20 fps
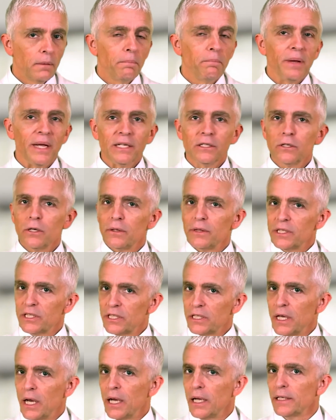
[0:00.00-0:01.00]
based on the
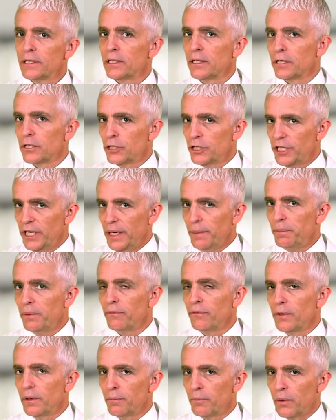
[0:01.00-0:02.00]
size and the shape
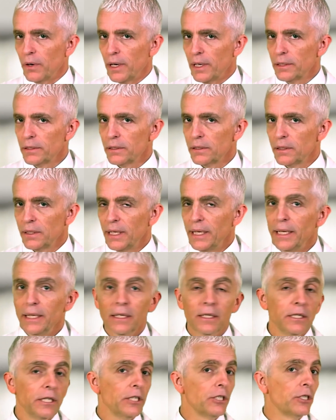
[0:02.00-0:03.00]
of their breast, in
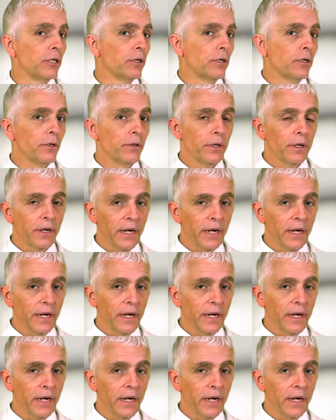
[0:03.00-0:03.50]
addition to their